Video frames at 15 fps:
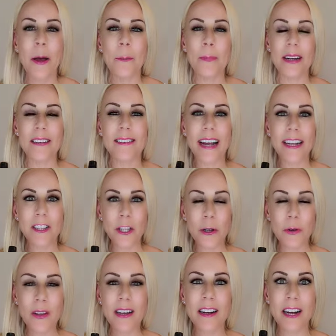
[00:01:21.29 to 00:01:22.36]
but
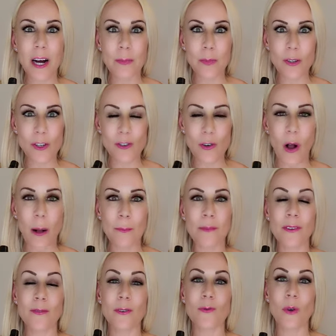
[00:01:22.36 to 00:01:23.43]
diluting a couple
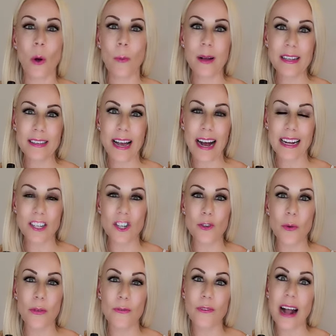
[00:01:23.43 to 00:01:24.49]
drops of
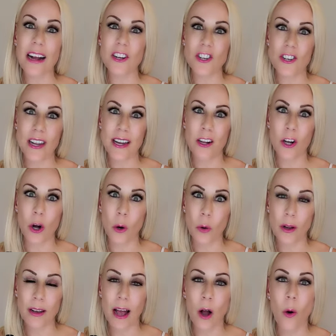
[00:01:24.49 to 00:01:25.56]
AromaTouch with fractionated
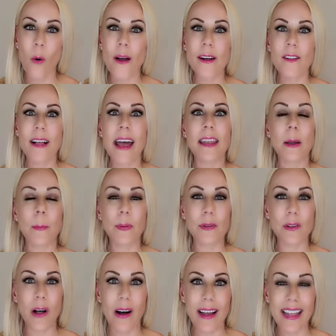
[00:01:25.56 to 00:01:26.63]
coconut oil and
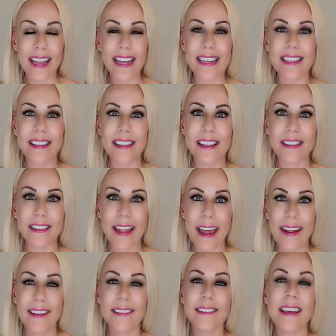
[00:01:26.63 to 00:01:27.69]
applying it to the
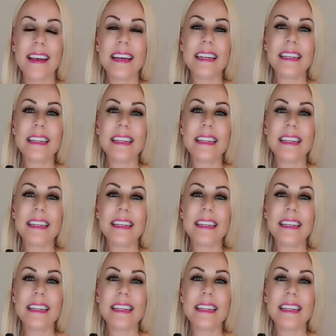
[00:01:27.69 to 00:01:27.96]
legs